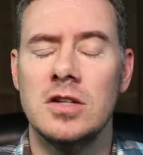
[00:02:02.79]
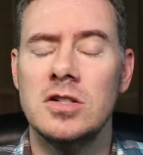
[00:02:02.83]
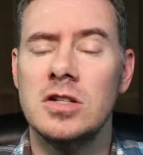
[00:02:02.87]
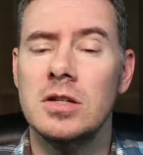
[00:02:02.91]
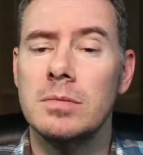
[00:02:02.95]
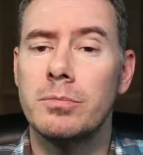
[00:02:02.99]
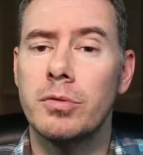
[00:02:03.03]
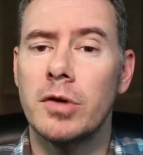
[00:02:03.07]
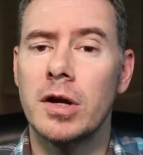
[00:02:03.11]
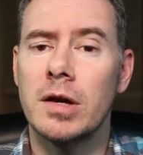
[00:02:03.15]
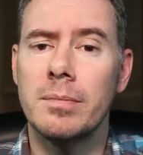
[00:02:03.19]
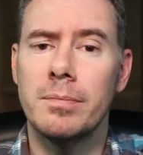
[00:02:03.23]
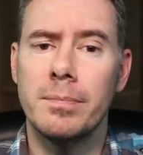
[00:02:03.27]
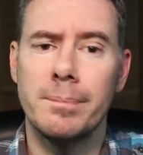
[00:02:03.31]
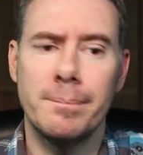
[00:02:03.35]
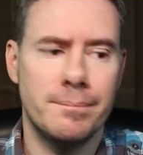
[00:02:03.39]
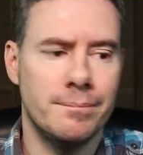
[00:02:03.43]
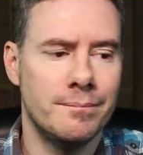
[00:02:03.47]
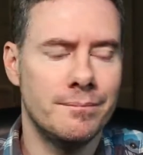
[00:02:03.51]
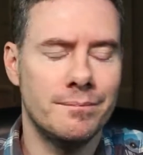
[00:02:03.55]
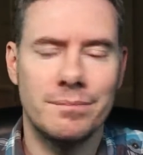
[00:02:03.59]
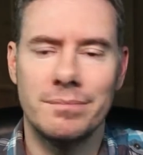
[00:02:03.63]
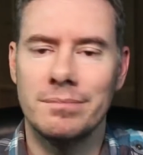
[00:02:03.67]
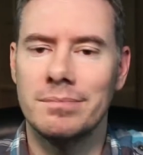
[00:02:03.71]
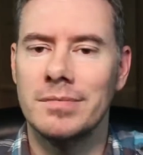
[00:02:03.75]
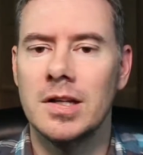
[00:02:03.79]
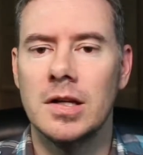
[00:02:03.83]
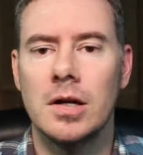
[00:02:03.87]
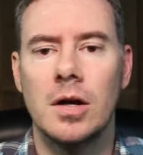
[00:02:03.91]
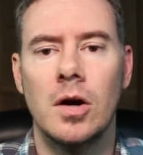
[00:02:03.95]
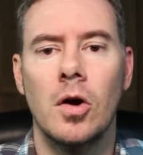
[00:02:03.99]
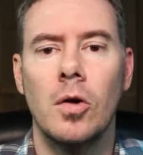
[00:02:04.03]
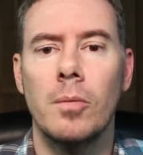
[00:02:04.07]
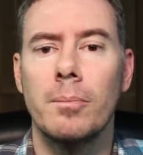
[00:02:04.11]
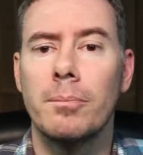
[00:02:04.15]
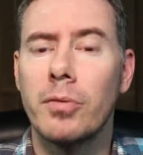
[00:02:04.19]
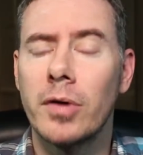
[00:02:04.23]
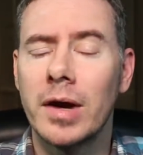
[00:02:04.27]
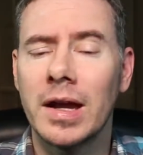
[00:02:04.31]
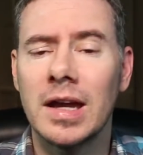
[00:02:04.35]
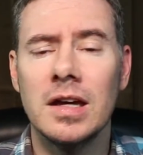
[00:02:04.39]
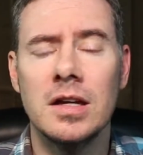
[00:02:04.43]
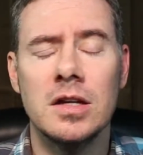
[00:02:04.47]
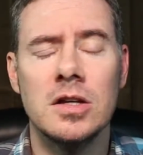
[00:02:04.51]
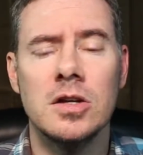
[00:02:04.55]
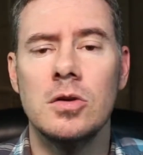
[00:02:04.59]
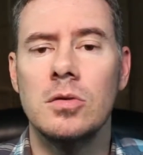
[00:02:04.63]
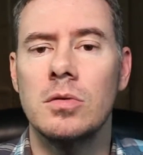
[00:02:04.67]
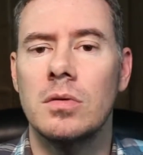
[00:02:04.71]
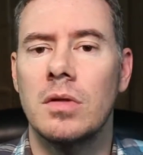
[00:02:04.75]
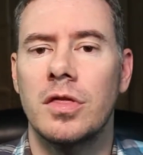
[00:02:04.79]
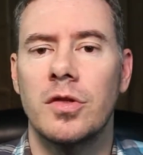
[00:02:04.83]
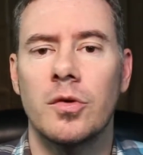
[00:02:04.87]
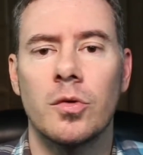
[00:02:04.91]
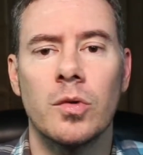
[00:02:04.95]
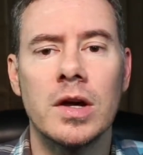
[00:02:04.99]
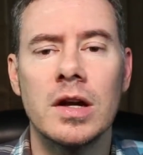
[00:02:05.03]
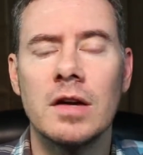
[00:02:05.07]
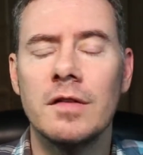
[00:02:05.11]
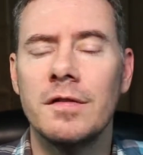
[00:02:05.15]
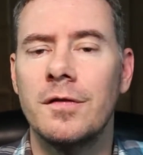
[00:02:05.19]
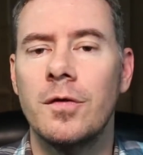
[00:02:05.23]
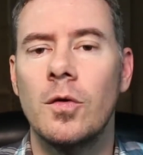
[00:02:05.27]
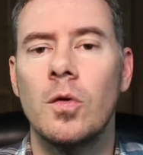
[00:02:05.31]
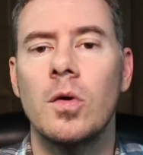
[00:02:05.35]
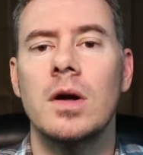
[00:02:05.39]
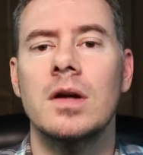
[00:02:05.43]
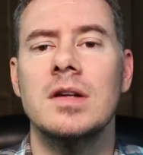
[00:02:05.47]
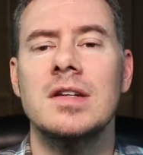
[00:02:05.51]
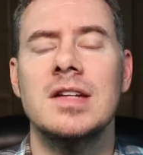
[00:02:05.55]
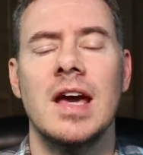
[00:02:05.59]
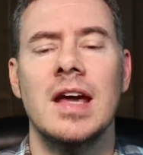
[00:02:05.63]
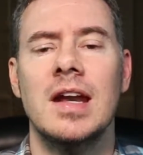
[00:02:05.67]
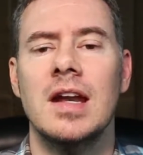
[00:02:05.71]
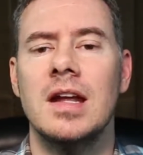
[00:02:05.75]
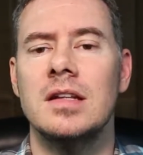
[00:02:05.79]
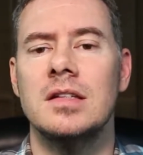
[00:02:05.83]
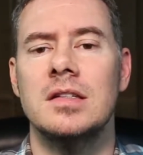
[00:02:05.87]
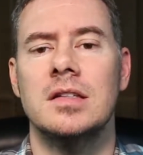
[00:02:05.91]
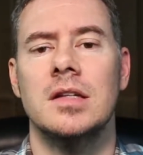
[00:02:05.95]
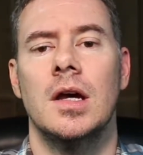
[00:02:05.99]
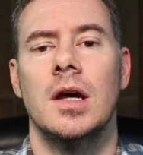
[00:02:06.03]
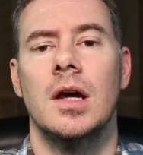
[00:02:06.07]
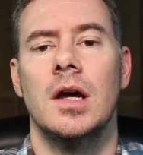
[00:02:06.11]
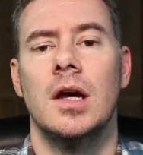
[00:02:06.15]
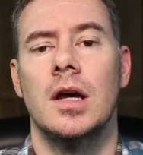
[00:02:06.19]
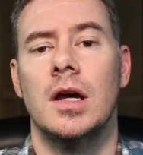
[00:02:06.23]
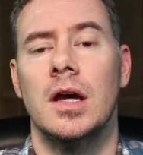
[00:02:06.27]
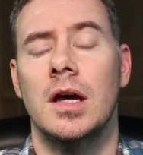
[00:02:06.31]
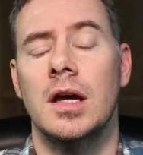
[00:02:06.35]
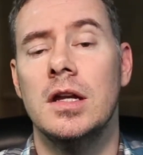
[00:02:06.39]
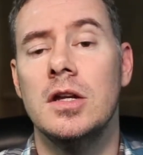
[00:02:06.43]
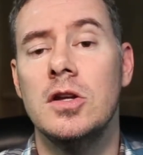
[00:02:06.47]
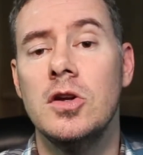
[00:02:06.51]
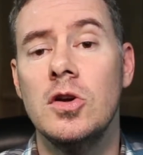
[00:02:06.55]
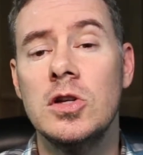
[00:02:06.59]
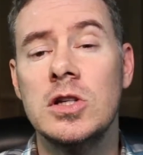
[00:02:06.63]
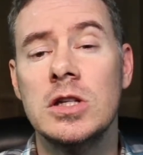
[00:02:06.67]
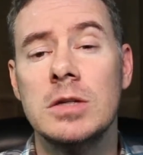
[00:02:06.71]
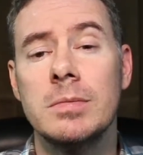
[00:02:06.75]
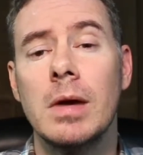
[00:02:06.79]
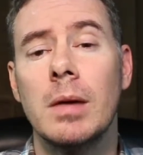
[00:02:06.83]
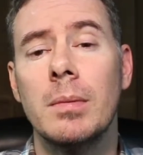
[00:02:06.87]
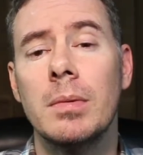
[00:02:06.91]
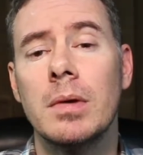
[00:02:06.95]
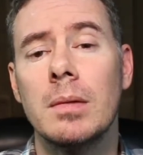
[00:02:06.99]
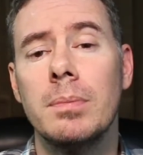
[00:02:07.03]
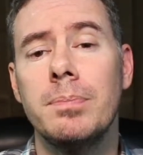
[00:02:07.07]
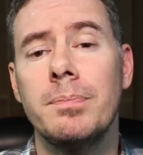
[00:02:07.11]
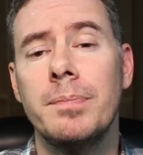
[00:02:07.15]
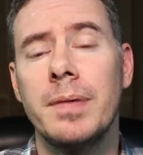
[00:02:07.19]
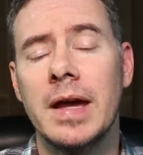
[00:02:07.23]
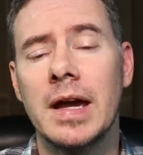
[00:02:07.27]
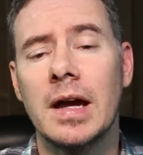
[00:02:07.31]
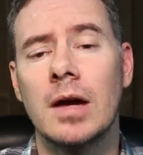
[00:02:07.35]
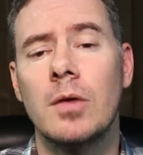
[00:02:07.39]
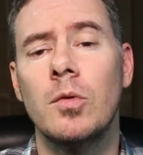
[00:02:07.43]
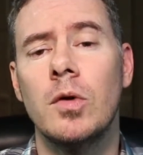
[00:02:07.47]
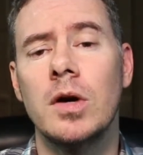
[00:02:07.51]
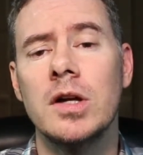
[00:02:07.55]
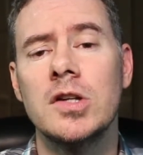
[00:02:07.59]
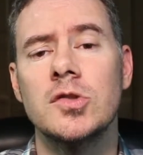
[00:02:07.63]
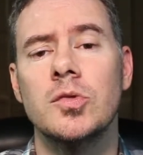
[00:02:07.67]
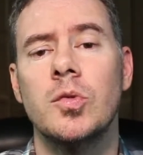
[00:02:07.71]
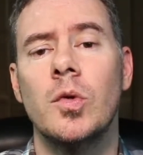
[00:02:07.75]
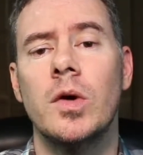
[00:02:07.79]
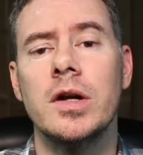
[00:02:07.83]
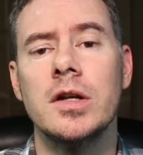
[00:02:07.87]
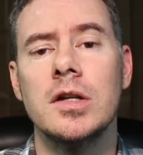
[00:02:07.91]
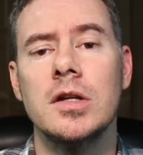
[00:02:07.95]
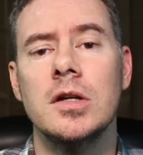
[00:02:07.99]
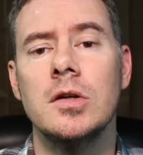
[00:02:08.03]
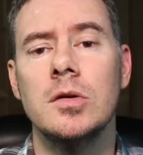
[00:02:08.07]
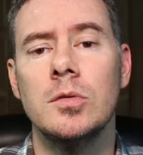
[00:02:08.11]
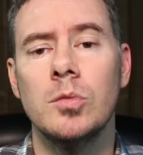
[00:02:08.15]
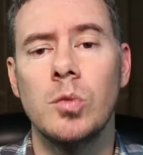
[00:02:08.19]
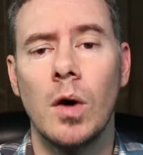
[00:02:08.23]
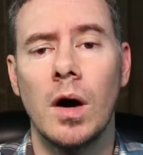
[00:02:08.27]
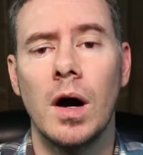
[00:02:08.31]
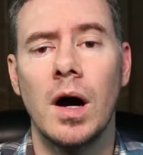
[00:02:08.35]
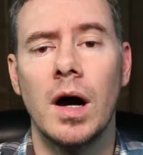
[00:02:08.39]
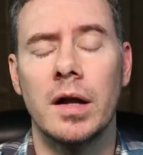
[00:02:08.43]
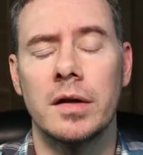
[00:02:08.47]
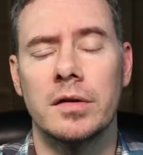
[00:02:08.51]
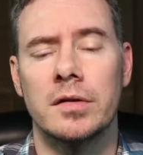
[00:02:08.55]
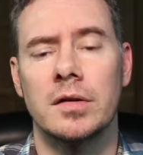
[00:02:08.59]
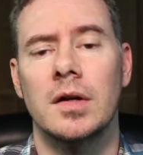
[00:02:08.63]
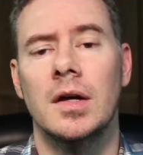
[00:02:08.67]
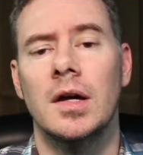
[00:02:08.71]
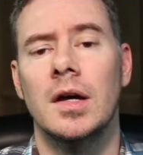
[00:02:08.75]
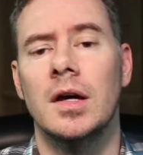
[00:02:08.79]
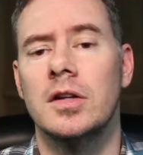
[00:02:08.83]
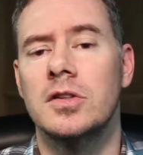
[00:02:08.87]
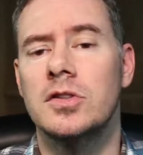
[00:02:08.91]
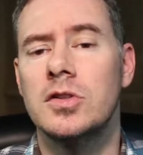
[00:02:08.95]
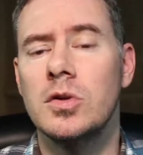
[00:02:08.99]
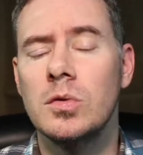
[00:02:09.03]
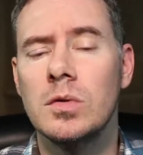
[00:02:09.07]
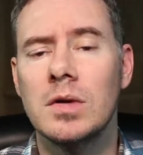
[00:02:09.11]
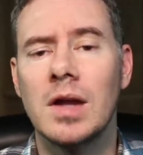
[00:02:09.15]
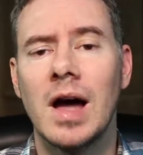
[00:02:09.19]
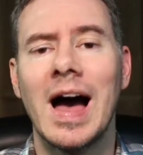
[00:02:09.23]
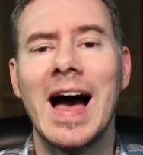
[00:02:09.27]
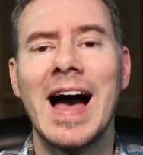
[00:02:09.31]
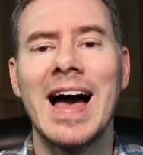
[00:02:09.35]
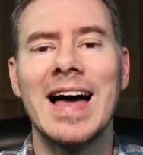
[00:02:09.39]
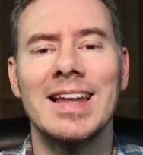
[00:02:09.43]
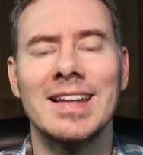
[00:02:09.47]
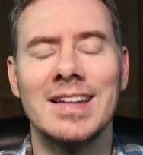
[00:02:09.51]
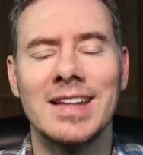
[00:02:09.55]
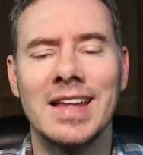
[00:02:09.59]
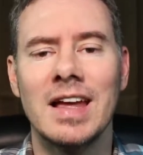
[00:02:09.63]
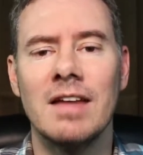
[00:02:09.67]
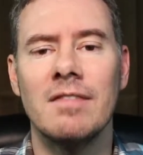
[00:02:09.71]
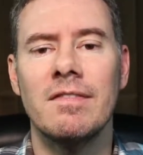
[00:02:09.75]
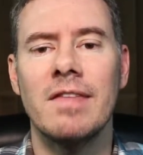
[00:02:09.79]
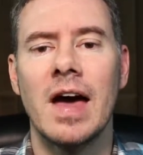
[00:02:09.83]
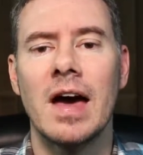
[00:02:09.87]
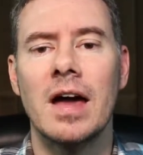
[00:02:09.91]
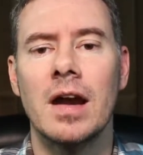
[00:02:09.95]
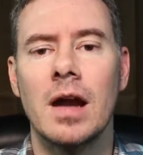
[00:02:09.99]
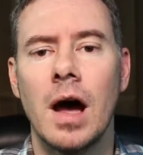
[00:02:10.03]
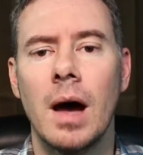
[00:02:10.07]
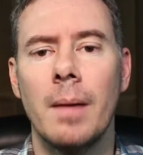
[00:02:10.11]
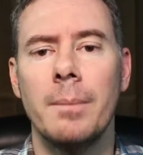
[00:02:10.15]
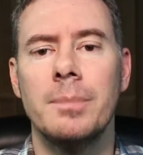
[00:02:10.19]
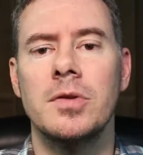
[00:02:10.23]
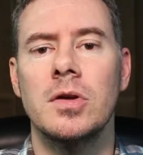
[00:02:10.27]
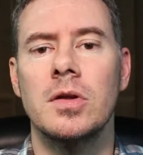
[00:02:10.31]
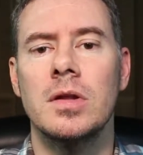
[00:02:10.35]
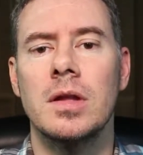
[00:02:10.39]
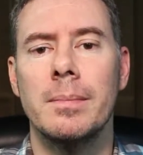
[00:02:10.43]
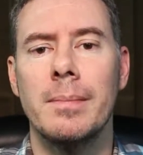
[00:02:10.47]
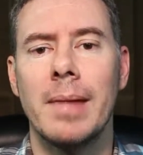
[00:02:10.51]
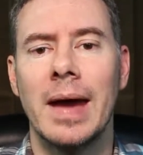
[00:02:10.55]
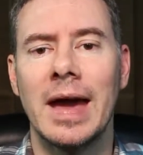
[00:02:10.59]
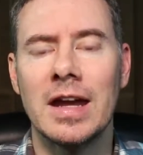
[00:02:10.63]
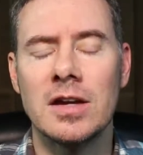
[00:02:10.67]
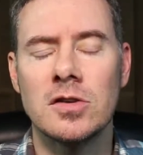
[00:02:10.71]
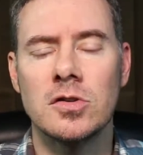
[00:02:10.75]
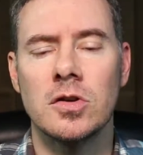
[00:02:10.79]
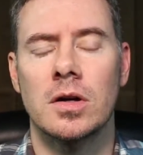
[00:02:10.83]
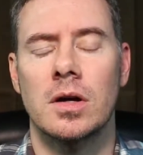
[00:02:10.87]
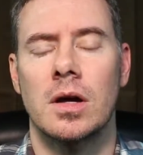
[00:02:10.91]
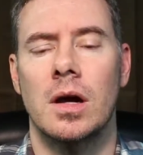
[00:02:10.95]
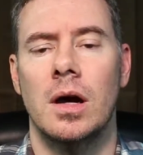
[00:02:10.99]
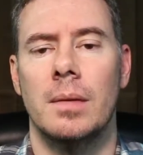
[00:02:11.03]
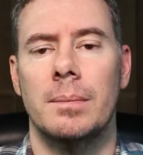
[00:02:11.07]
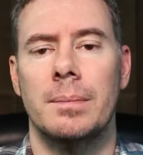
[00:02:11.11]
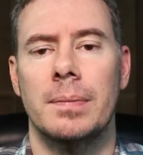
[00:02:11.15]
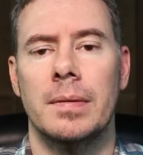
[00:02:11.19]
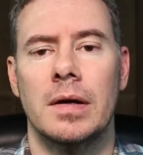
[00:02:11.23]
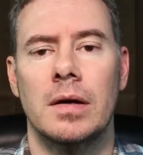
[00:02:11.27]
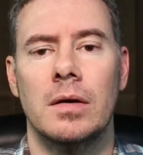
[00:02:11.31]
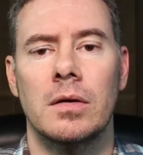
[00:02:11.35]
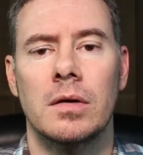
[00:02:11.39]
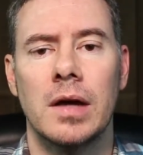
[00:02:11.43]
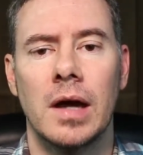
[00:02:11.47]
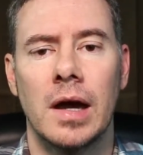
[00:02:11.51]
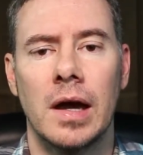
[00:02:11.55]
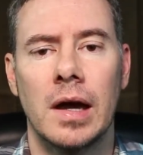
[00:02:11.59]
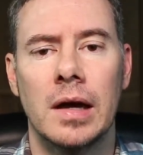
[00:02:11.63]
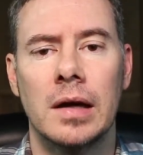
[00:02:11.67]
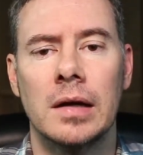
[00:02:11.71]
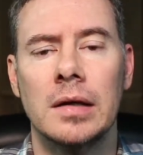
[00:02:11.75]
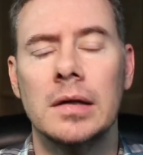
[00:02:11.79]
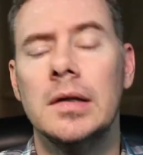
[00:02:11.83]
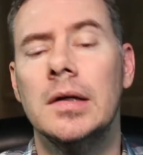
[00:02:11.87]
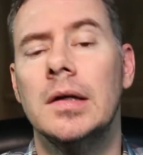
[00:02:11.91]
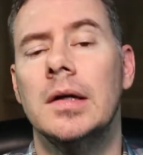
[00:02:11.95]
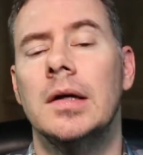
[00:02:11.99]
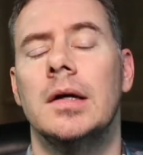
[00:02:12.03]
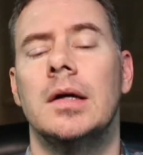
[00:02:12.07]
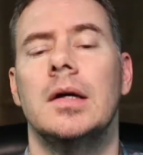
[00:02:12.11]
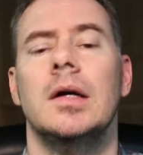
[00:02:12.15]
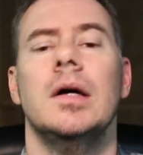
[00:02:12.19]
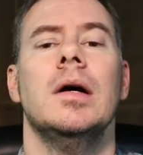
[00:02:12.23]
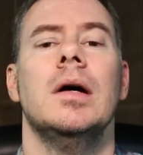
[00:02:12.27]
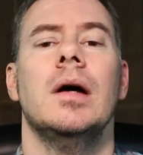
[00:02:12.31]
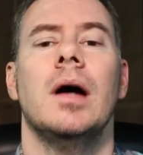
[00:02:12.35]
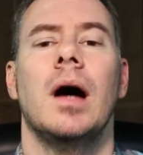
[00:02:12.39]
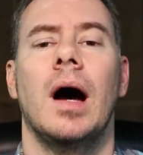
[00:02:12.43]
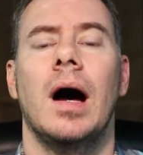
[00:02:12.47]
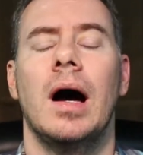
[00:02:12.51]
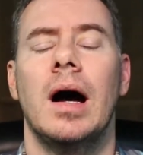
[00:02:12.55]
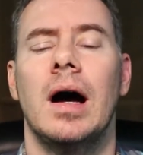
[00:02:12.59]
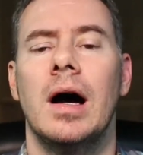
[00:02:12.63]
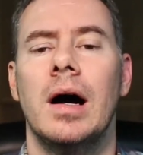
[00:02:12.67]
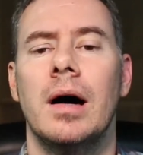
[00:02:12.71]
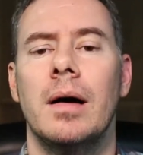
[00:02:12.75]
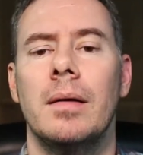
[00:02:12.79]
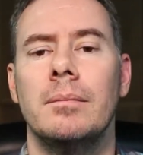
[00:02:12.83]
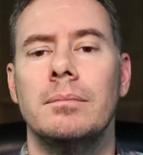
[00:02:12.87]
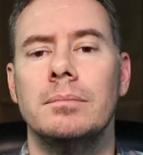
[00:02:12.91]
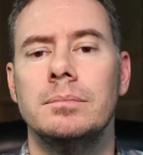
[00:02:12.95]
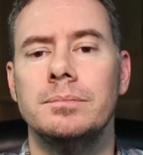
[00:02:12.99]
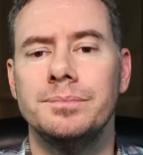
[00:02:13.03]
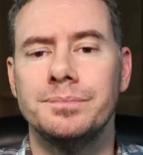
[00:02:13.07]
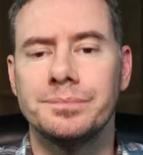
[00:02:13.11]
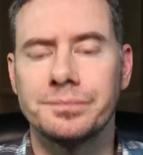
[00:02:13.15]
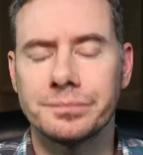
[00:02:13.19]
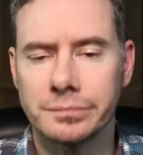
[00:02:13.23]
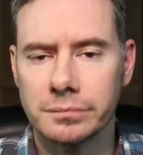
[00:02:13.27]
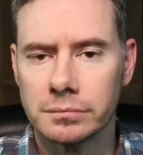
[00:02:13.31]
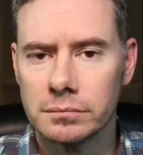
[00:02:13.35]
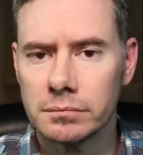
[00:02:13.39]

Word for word: should be, you know, bringing you 3 to 4 tenants, and you should be able to pick which one you want. Do not leave that up to the management company, okay? You